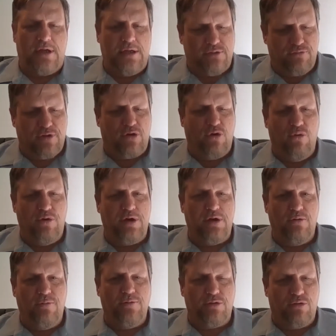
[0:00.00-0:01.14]
It's recording
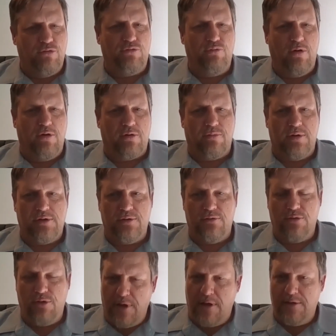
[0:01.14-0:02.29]
all the good work we do,
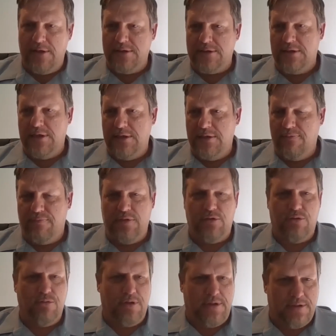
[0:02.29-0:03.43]
not only as an
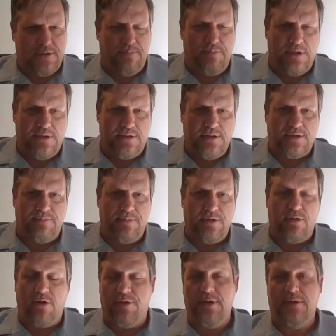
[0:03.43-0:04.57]
individual and as a business, but
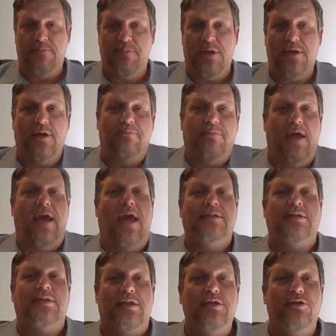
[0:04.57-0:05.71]
I think bigger
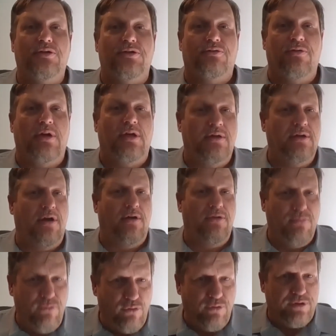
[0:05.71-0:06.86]
as an industry. You know, the
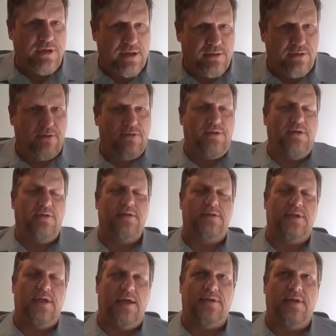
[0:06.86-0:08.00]
more technology
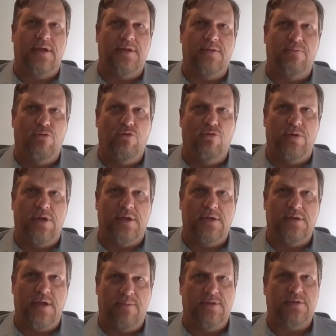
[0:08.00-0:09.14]
that's out there, the more we can
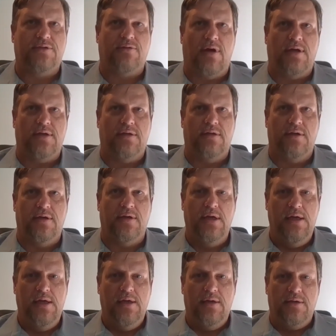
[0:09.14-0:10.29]
demonstrate the
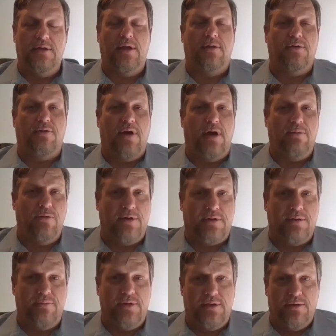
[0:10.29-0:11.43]
great work
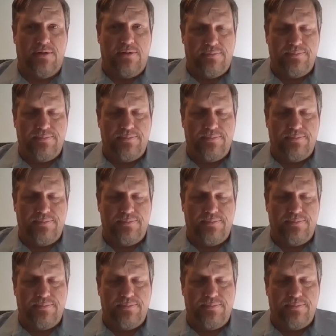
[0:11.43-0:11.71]
that we do.